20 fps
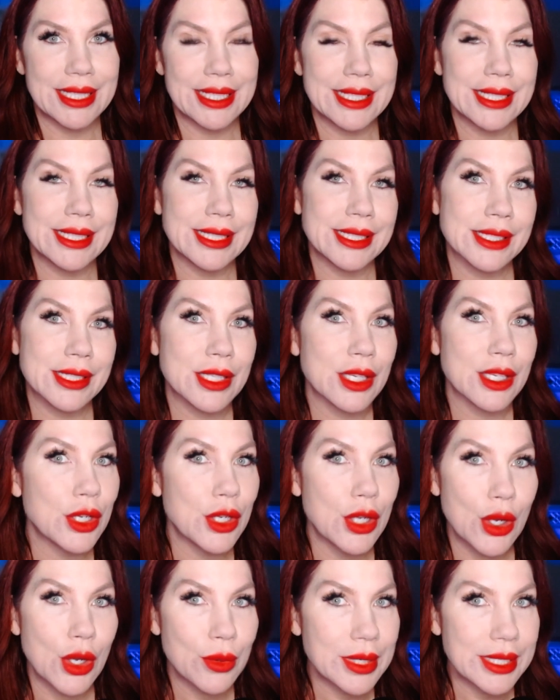is
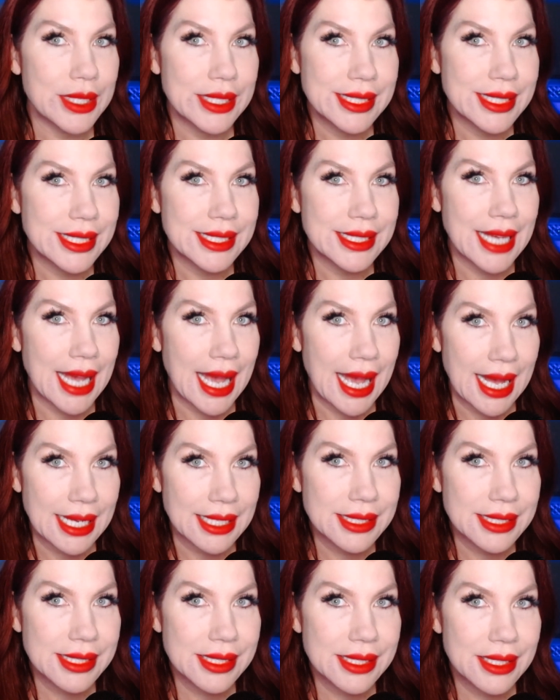no easy
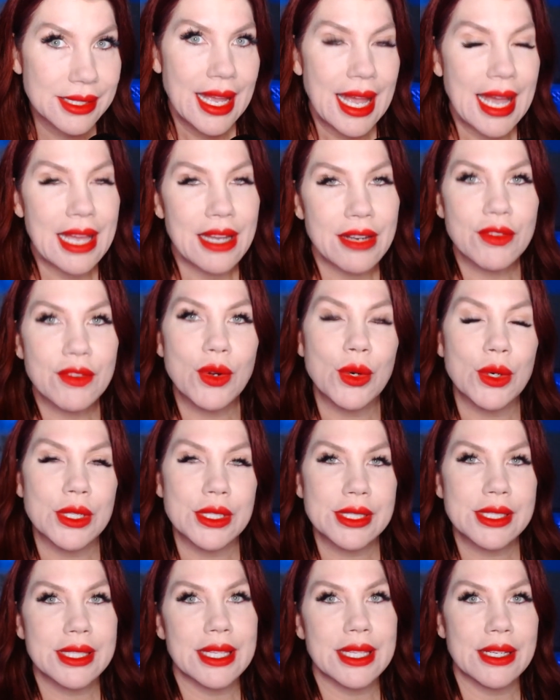task. And of
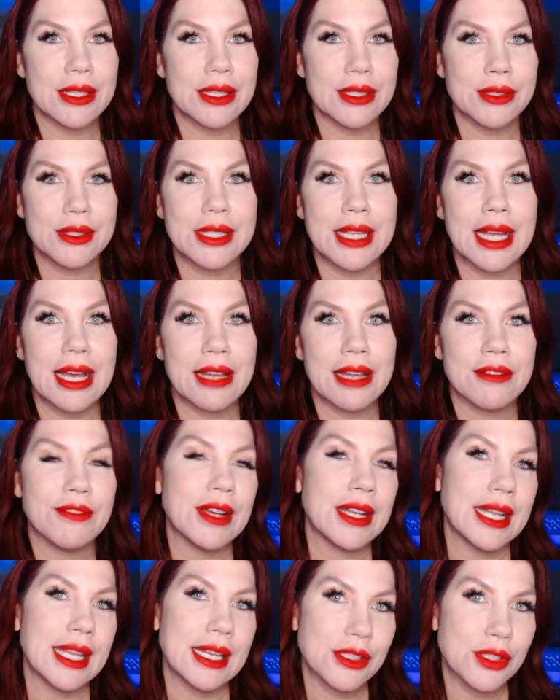course, there's that
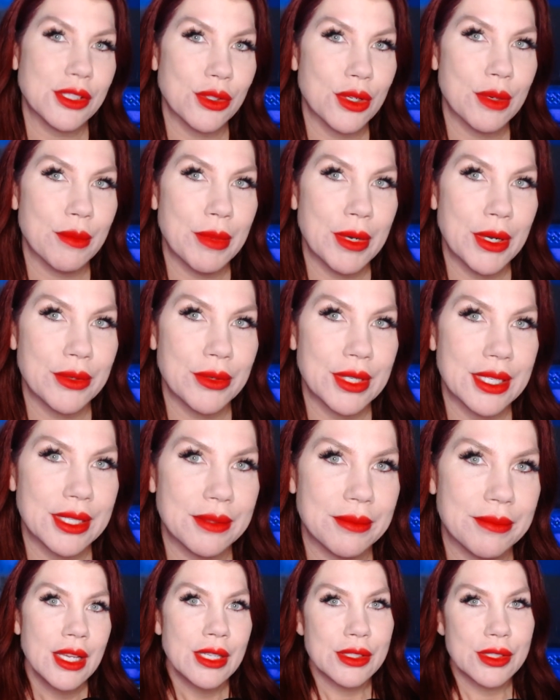financial
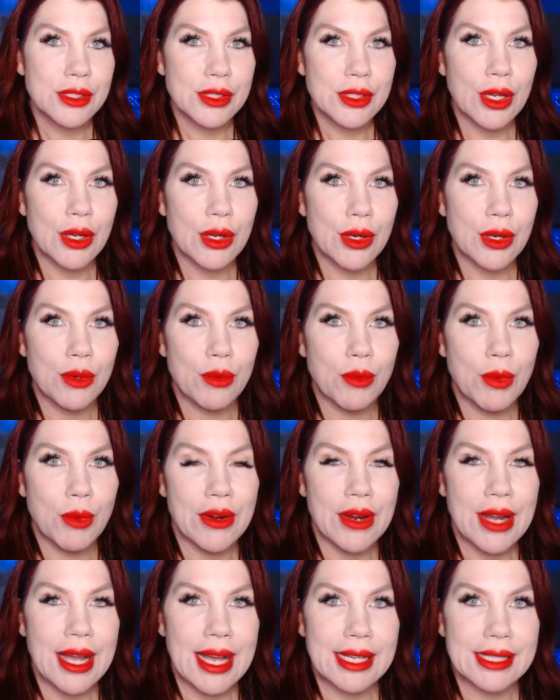component. So,
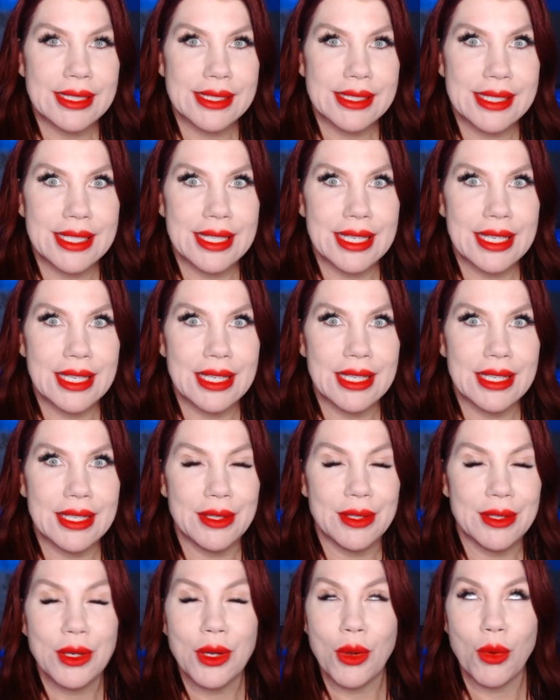whereas
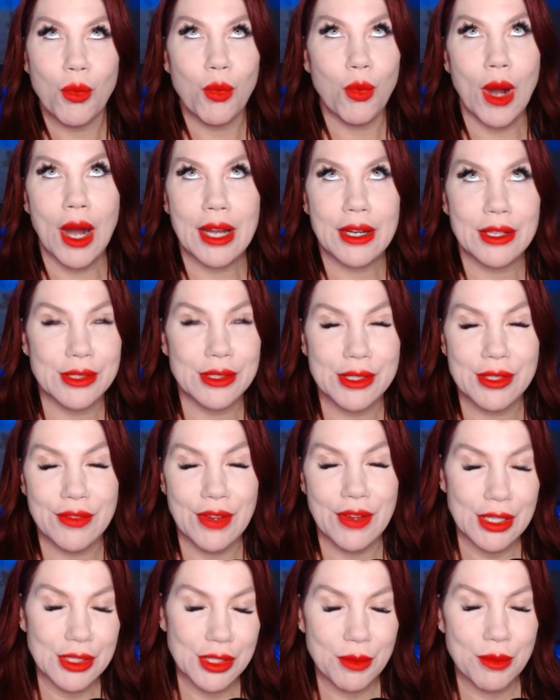the waters of
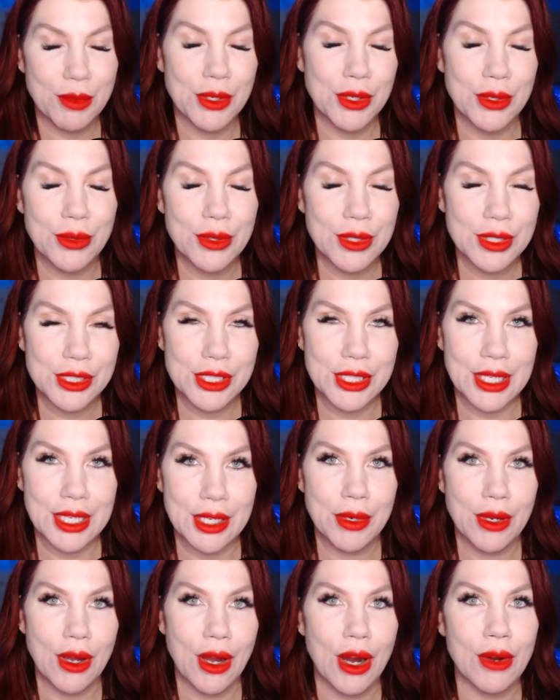
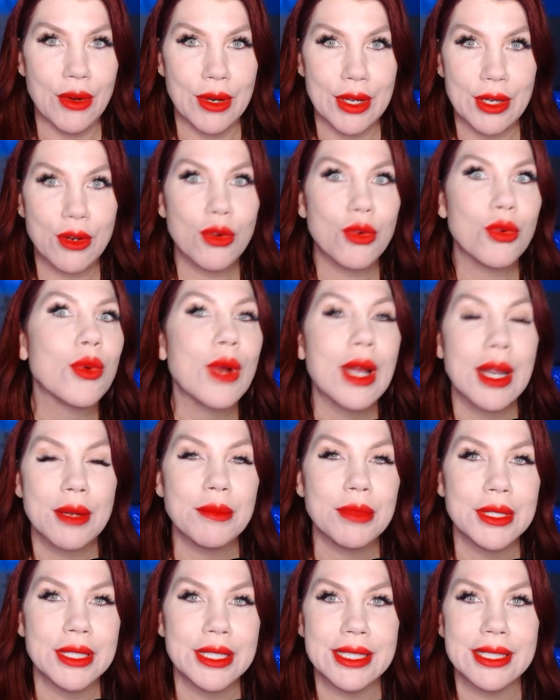entrepreneurship are
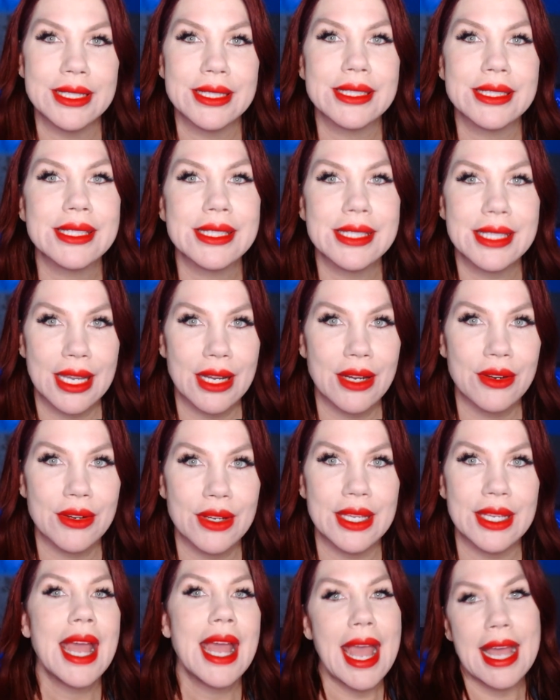incredibly
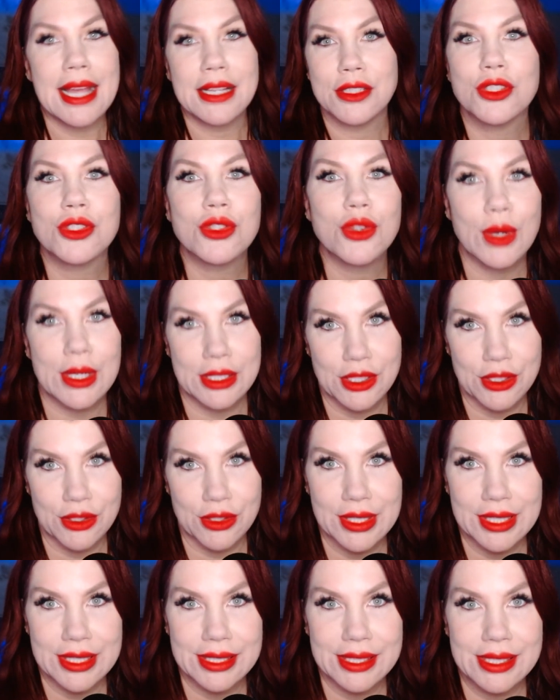scary and
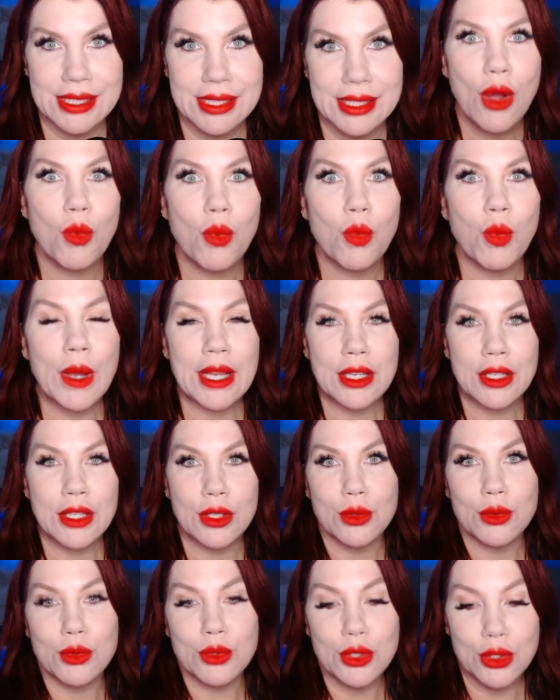treacherous, when
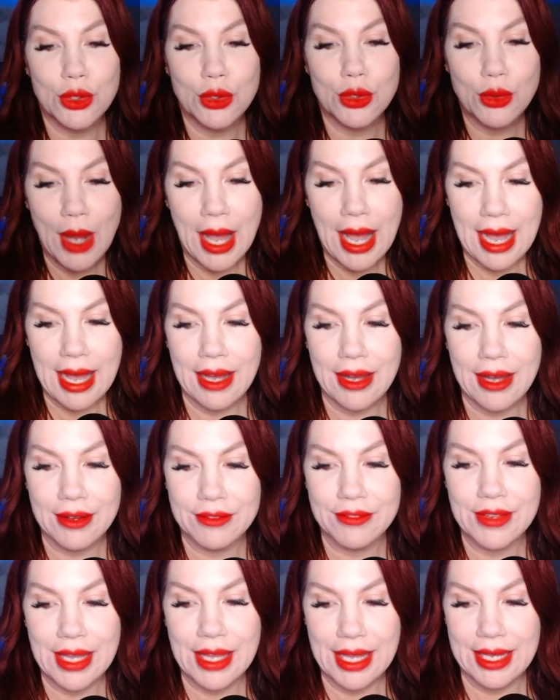you do
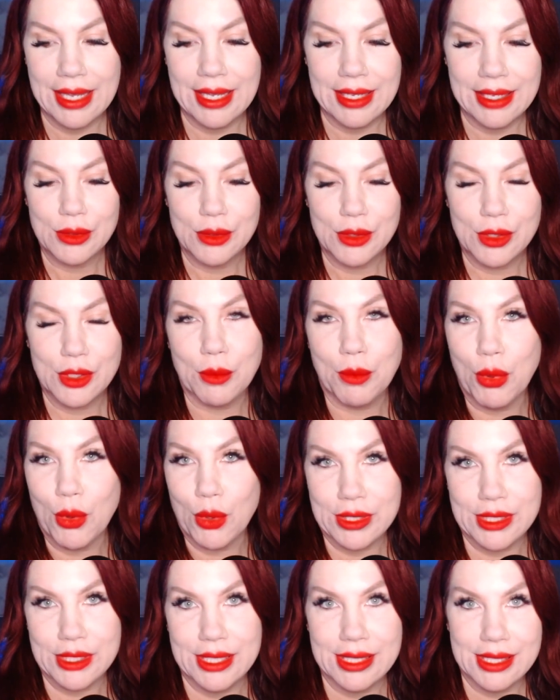have a
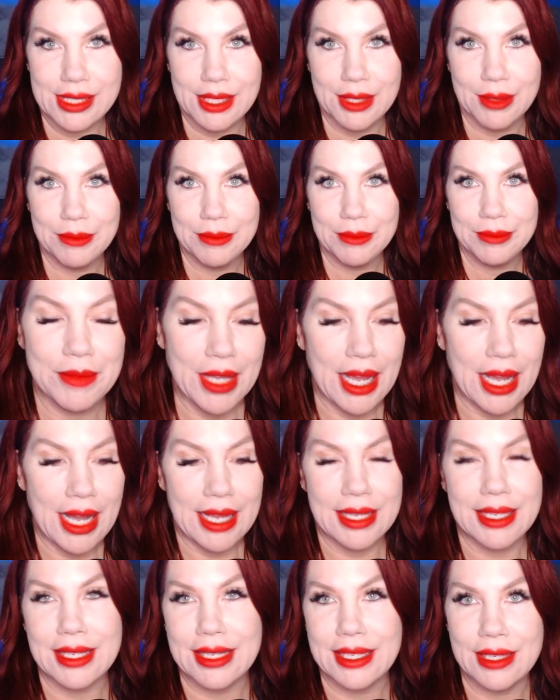support system,
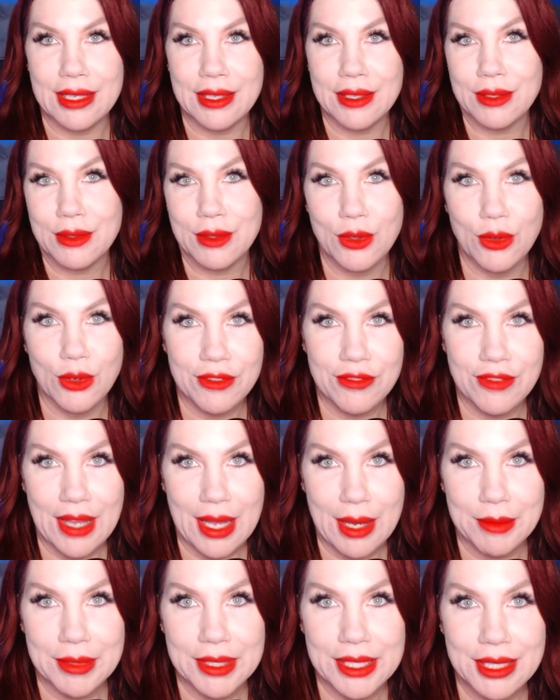i.e., your
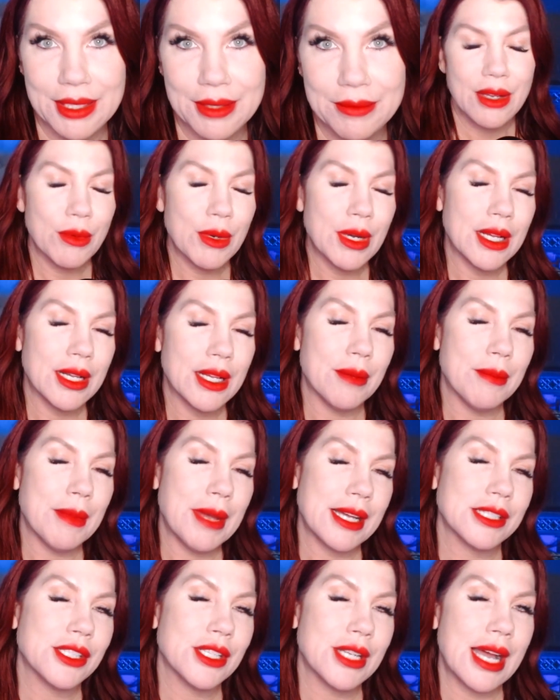family, well,
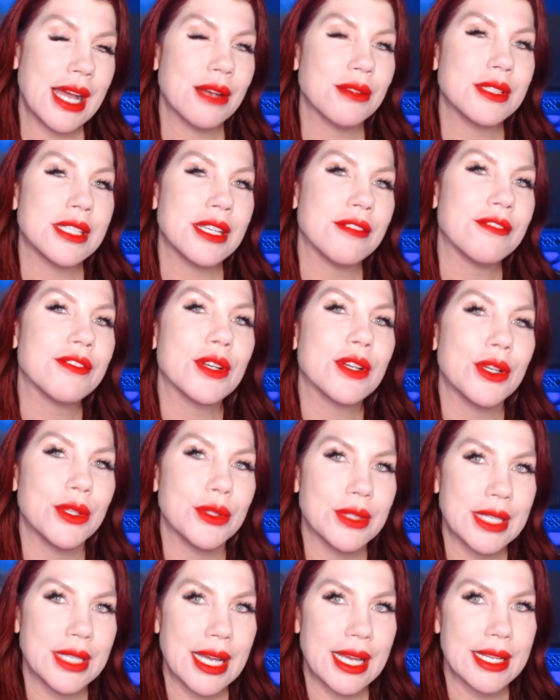imagine how
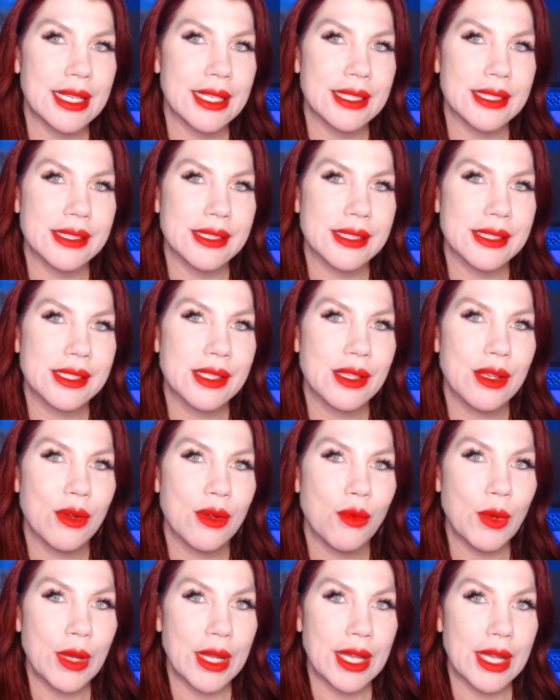difficult that is
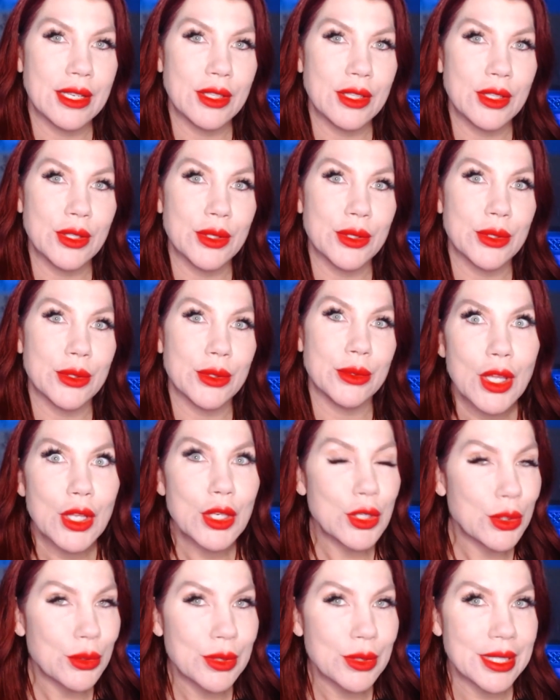when you
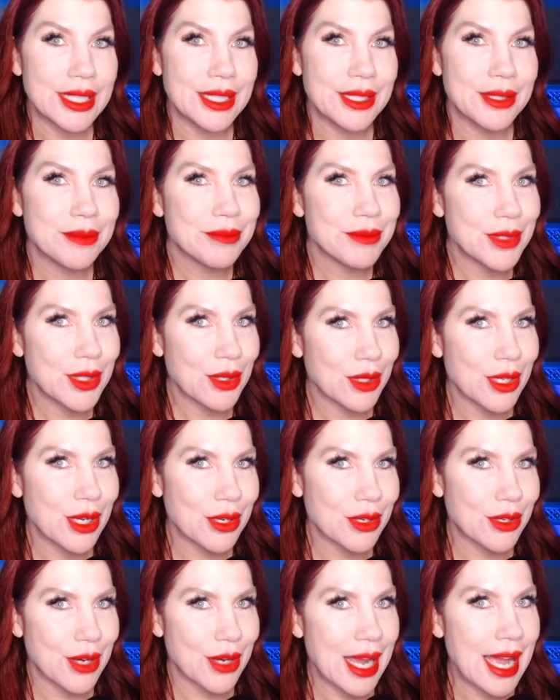newly no
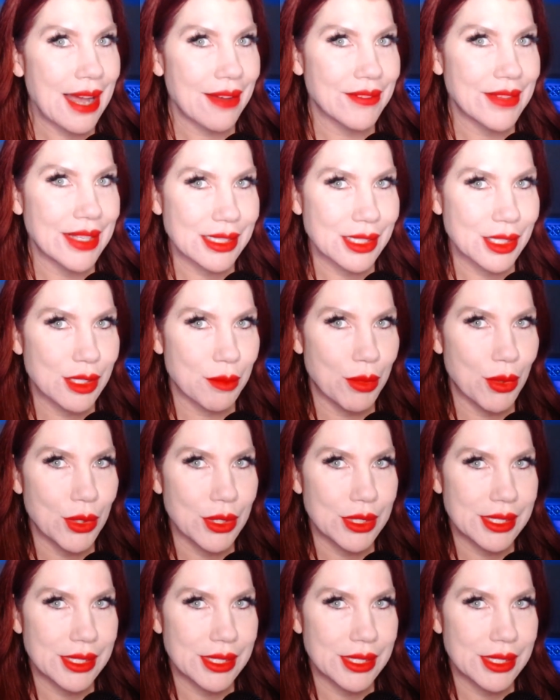longer have that support